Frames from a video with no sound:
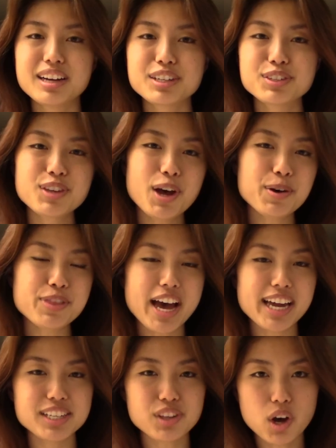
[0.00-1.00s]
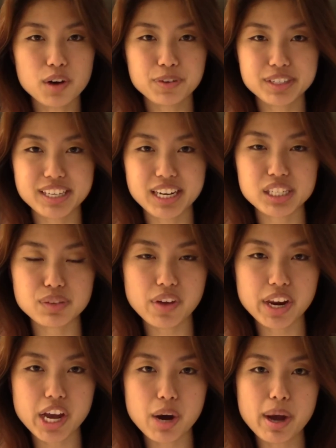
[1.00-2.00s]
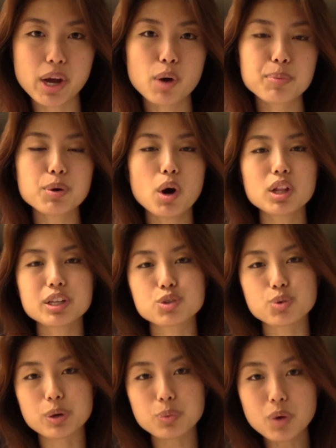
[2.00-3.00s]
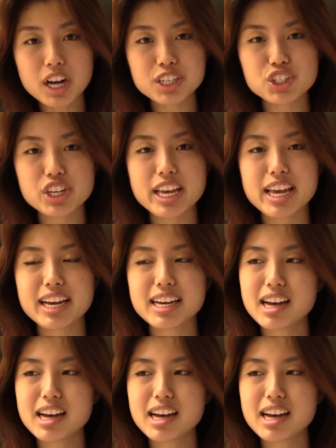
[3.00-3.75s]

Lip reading: So that is all for today's video. I hope you all enjoyed watching.